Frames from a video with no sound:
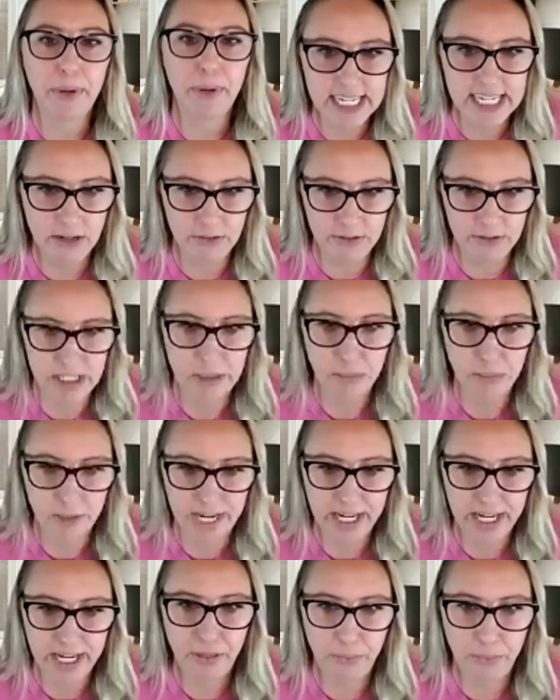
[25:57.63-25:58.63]
to break
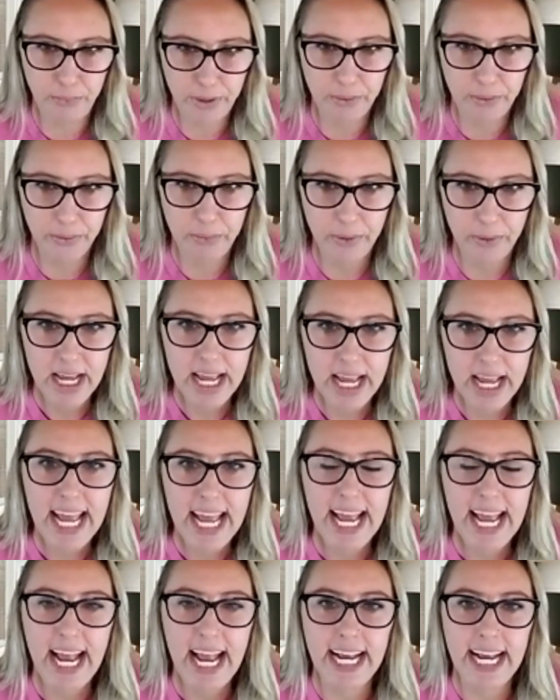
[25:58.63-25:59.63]
through.
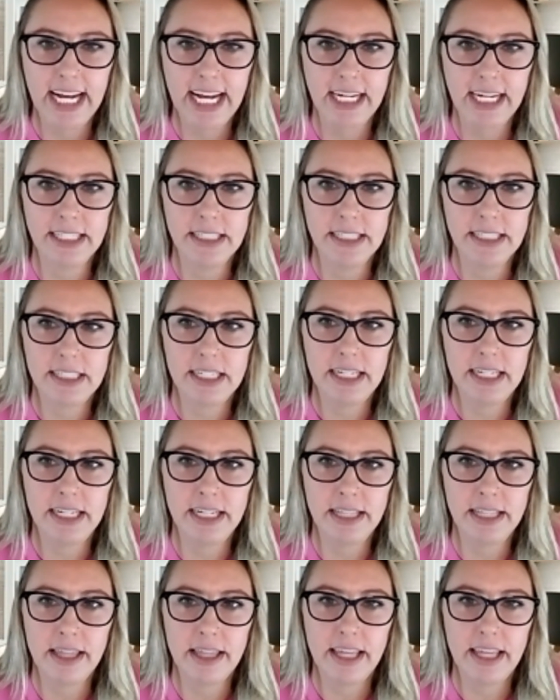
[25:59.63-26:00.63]
And in
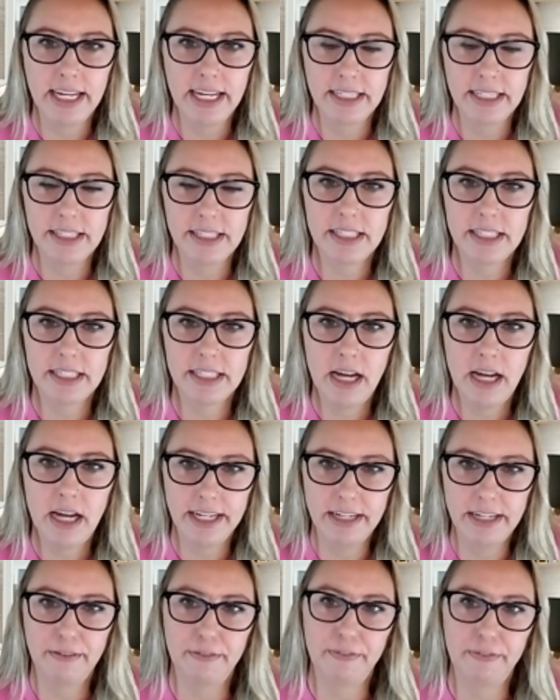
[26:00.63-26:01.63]
things kind
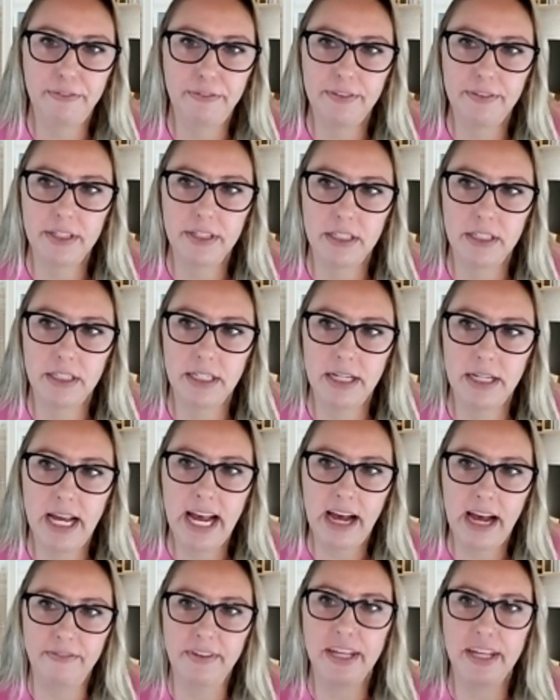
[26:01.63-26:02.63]
of having a